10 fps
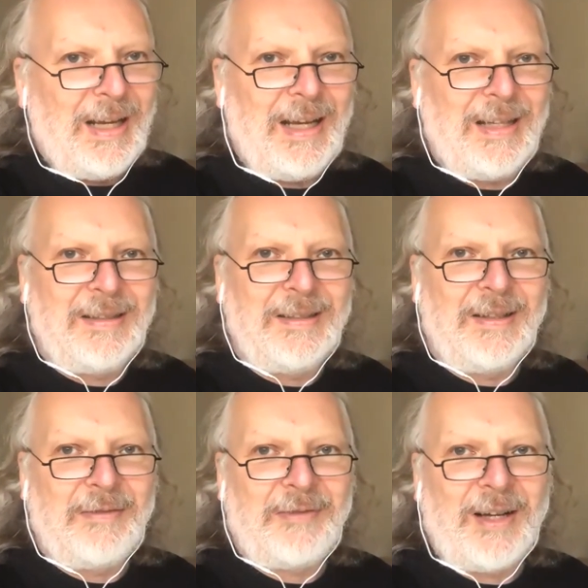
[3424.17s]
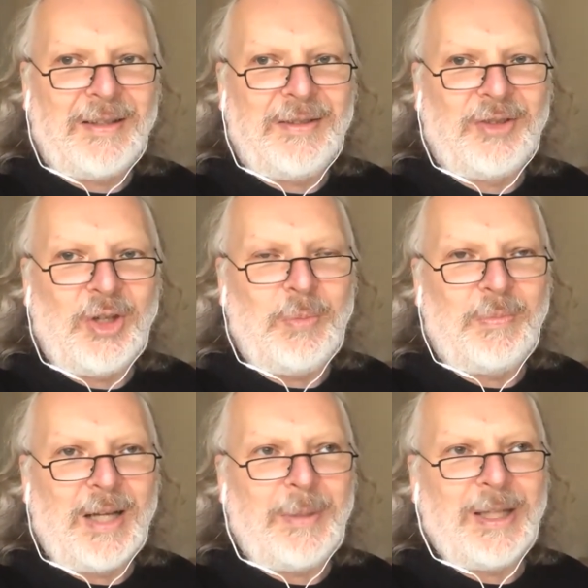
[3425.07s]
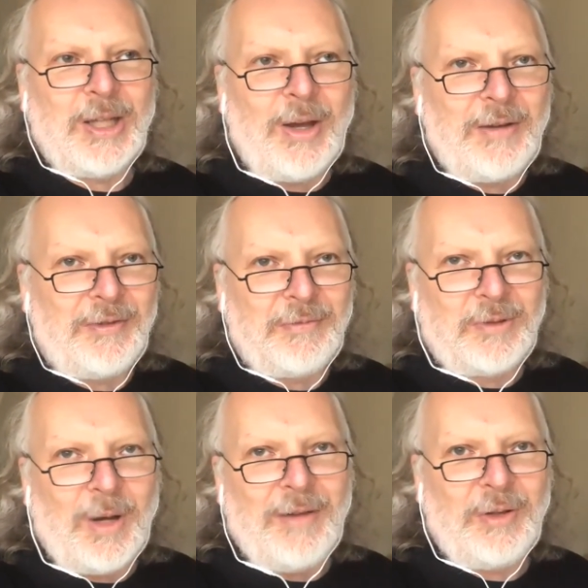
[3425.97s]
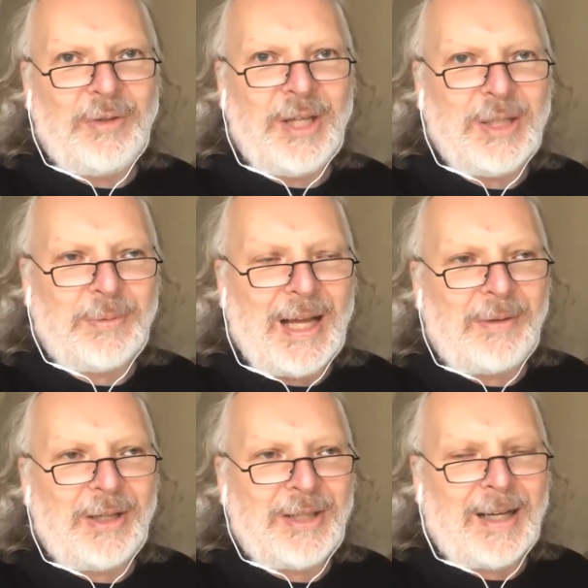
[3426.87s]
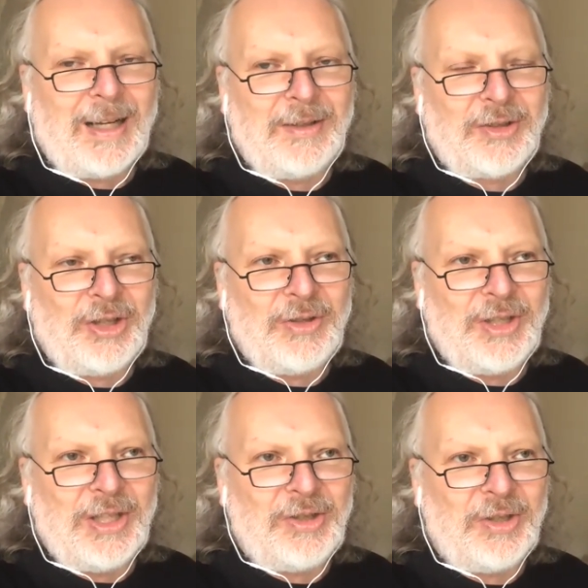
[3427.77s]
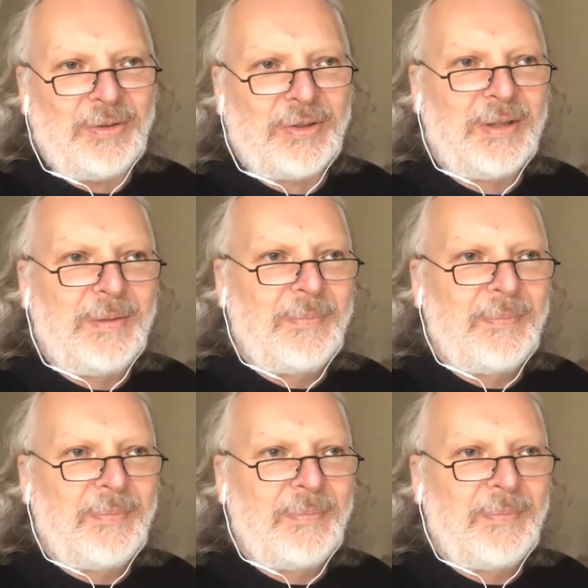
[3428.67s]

And the fact that Zoom had been going for quite a few years without tackling the security issues.